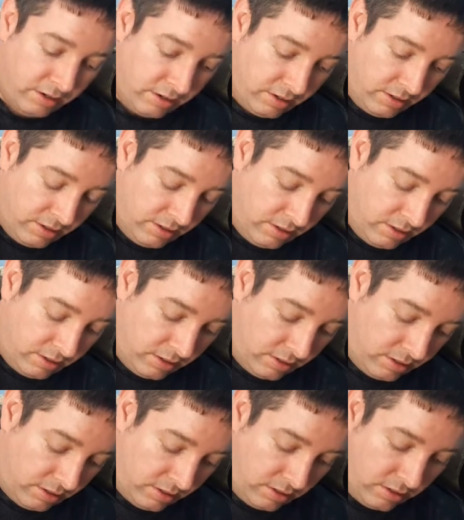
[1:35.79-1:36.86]

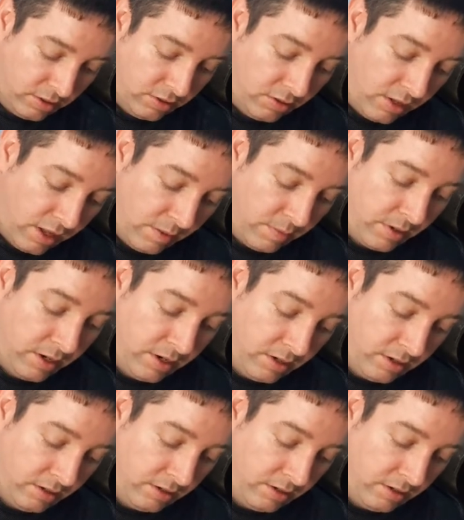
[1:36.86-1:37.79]
It's not that one.